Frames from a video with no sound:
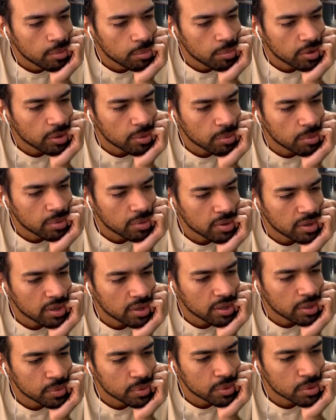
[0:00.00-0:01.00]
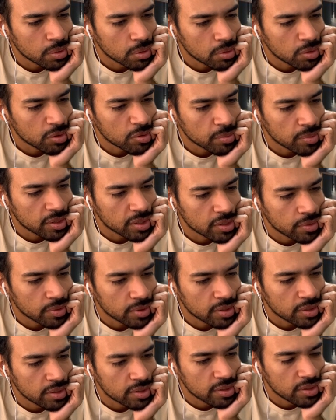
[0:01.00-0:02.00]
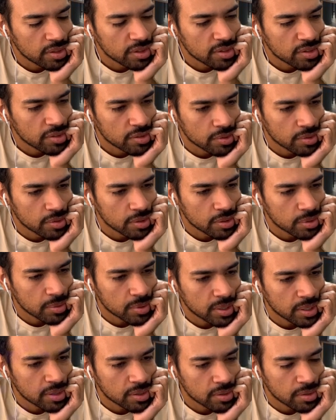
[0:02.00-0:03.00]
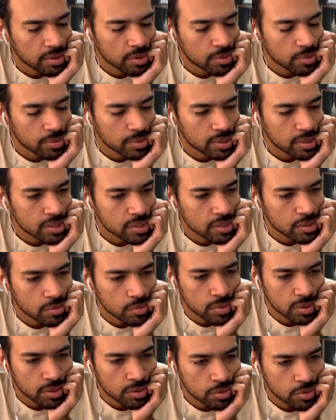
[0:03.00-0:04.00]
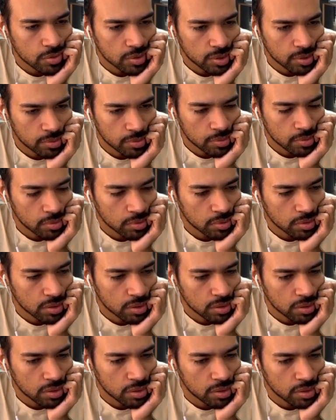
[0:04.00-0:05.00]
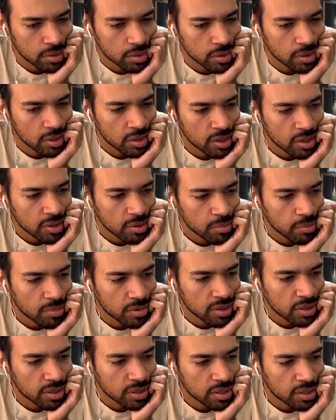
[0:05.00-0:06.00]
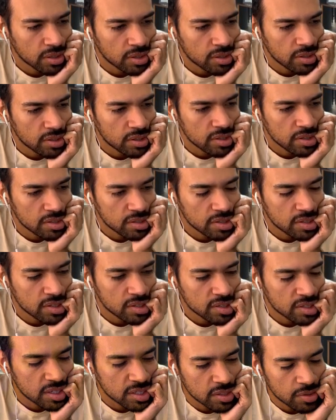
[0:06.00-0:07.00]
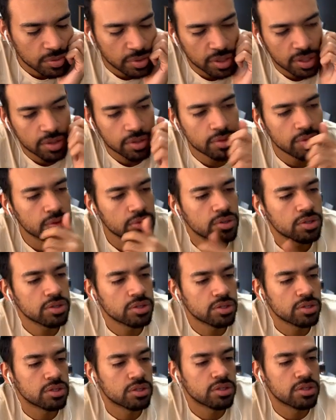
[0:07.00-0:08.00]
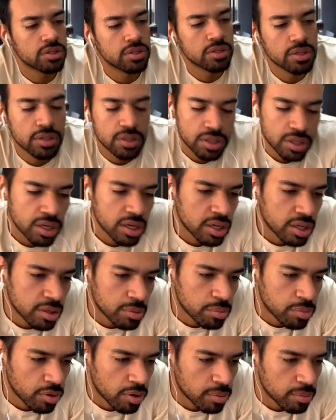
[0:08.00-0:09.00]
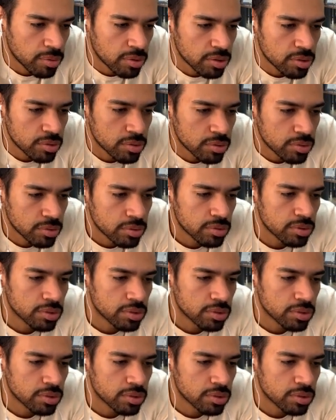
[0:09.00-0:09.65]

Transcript: Probably I will close my trade in this area right here with 1 to 1, okay? But this is a trade I probably